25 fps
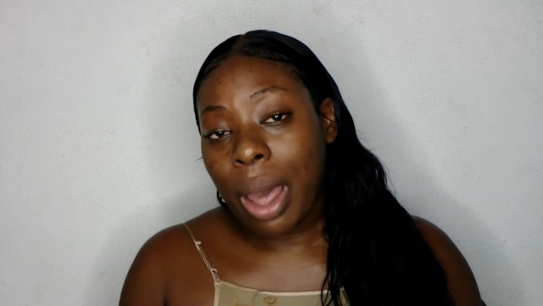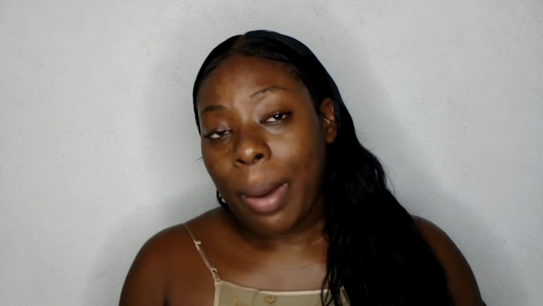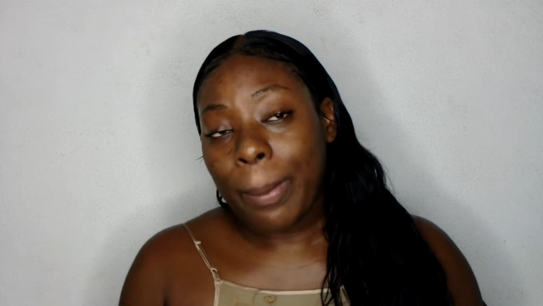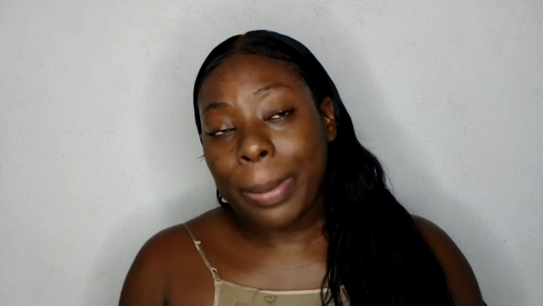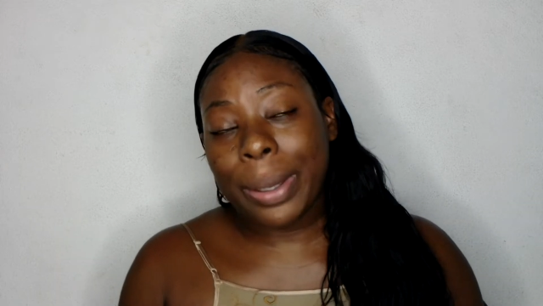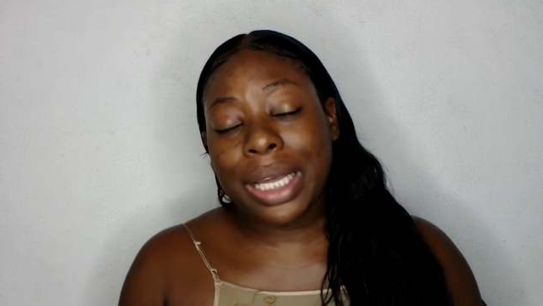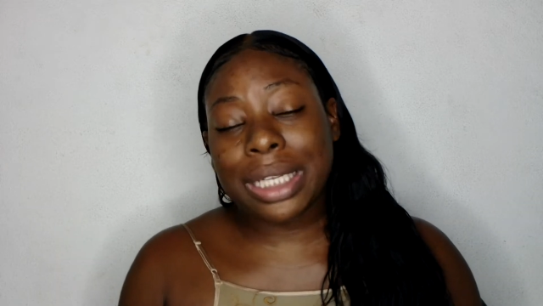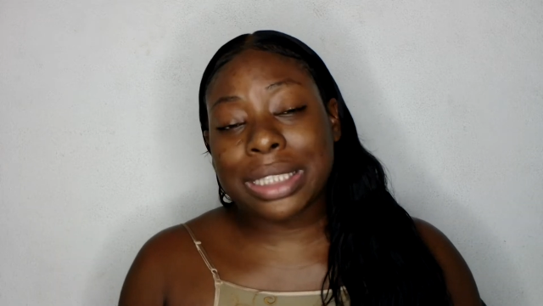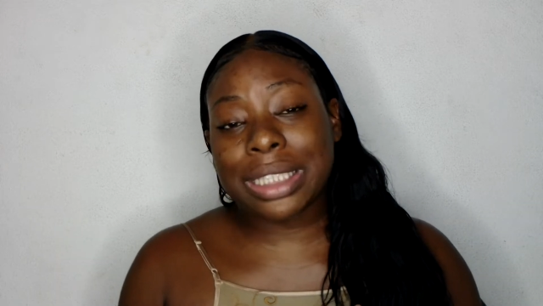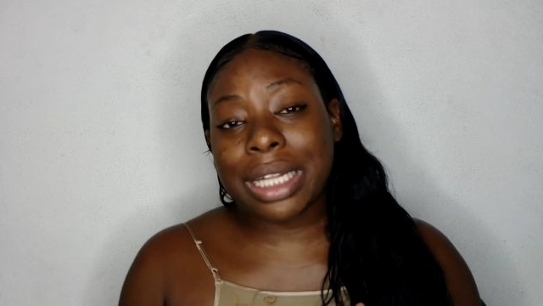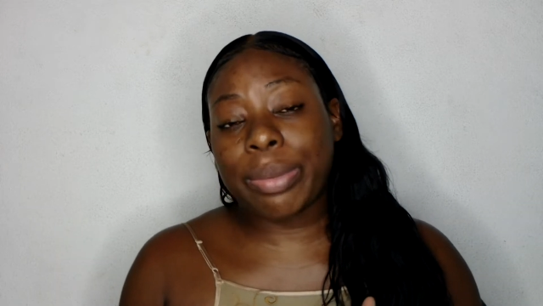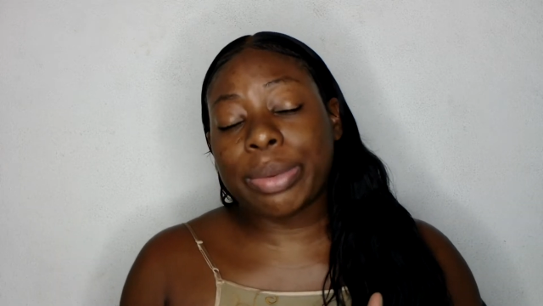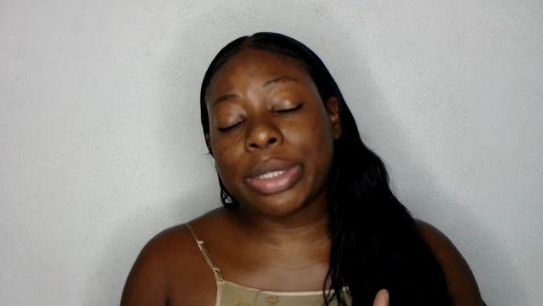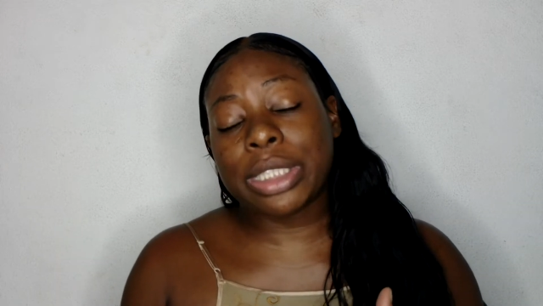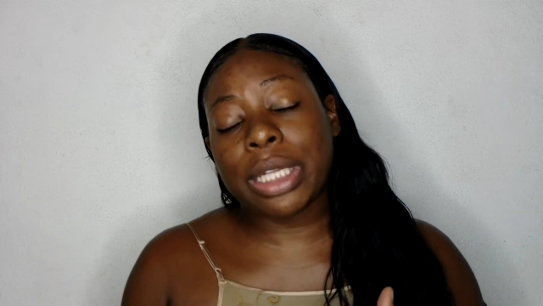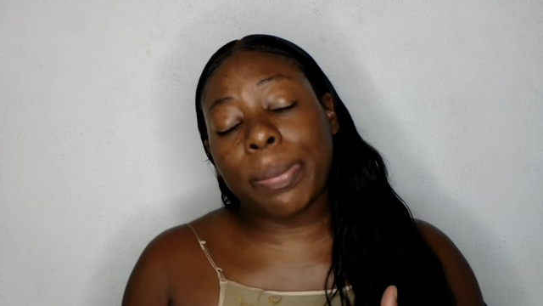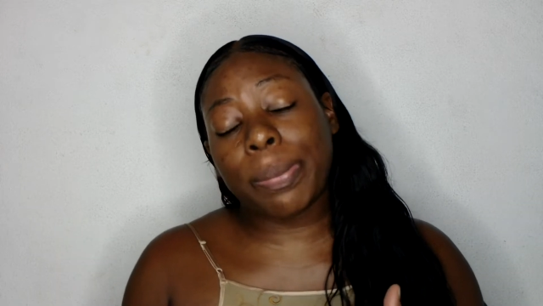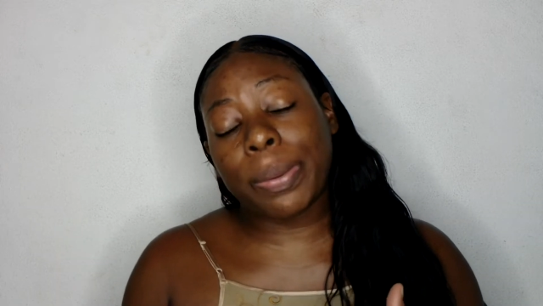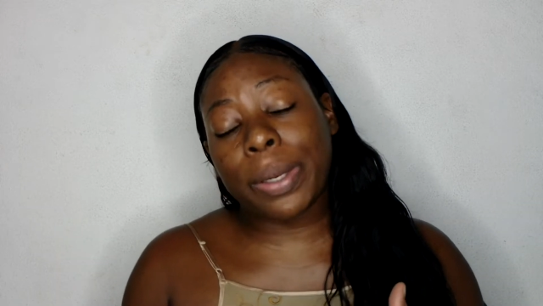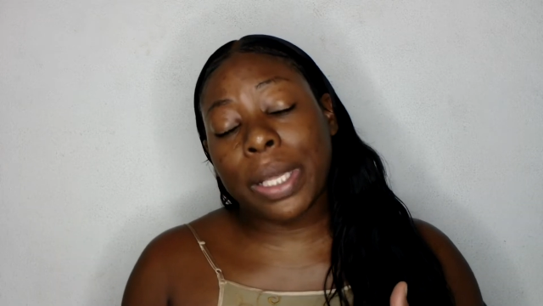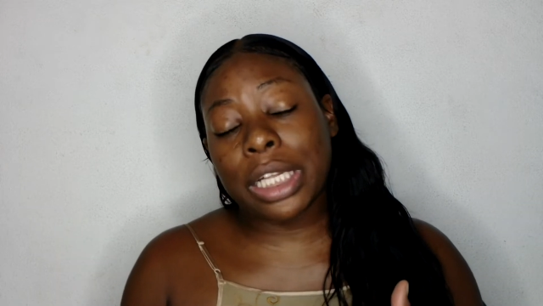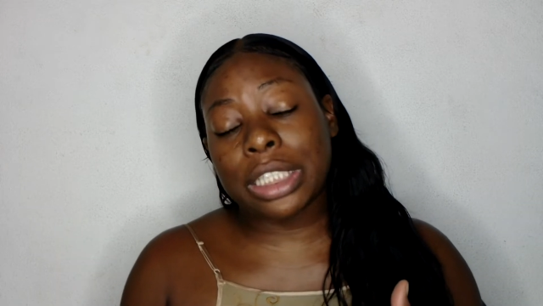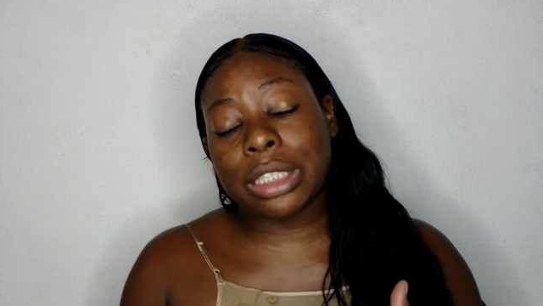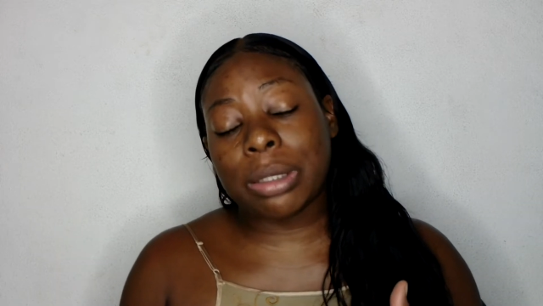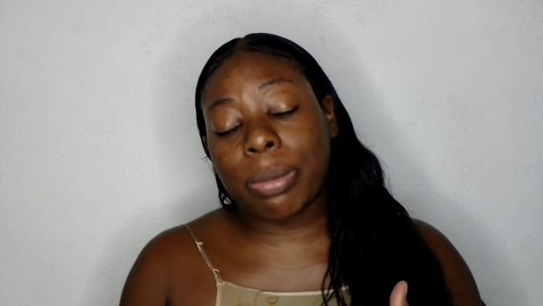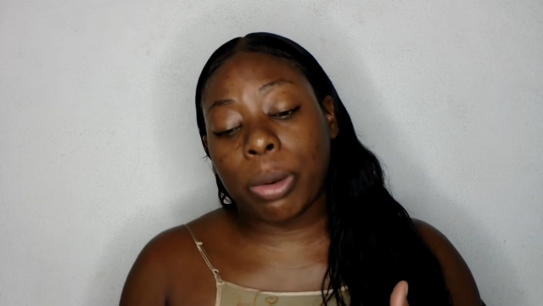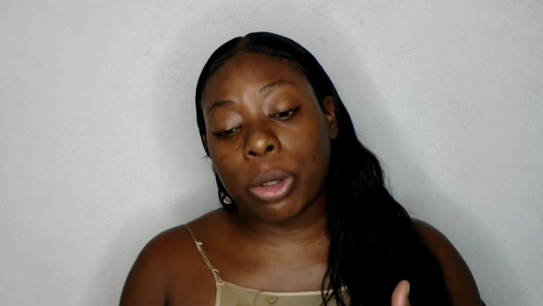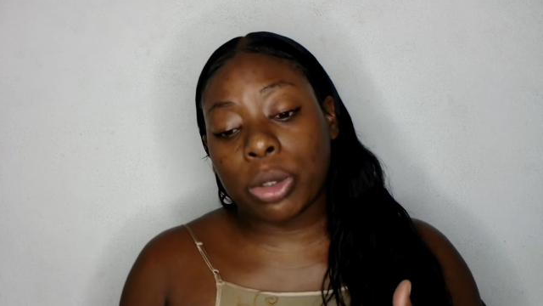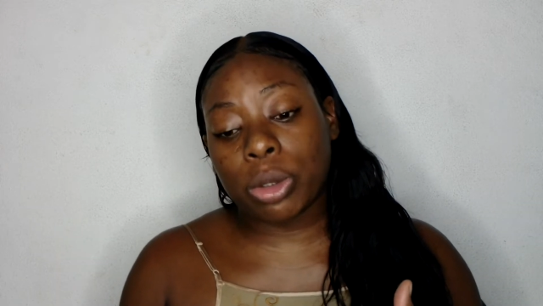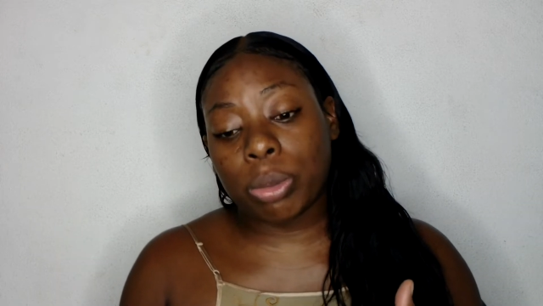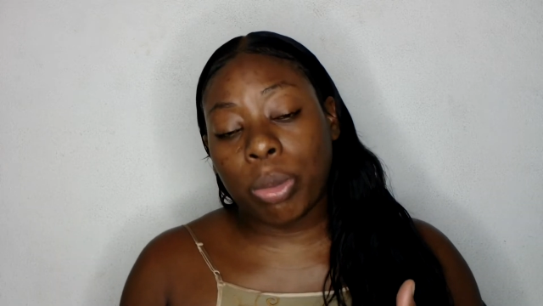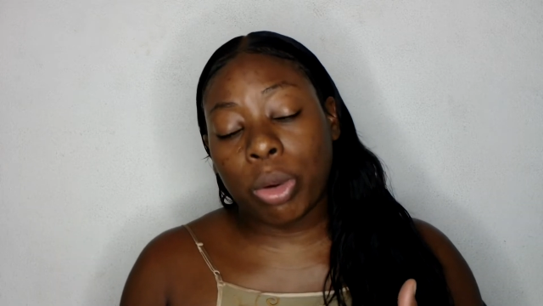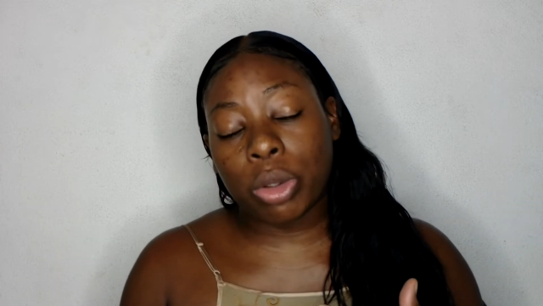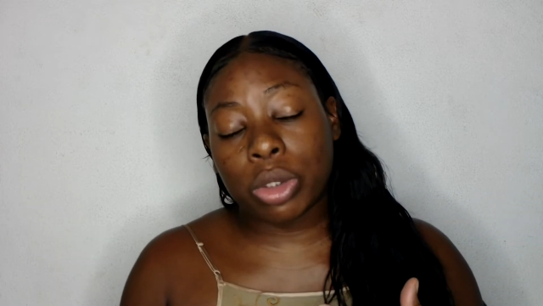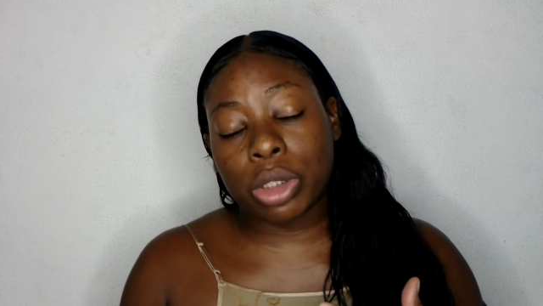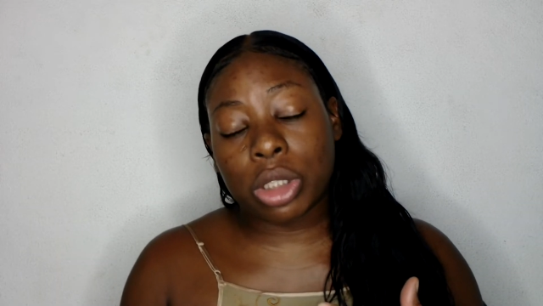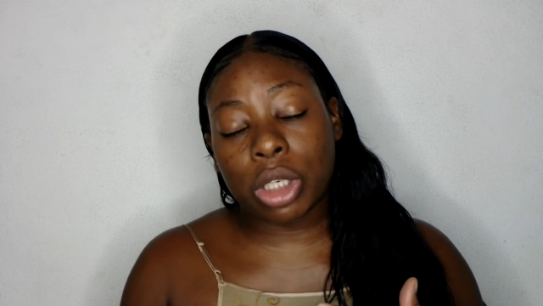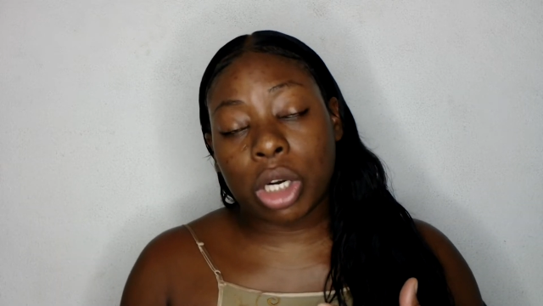Because I wasn't pleased about most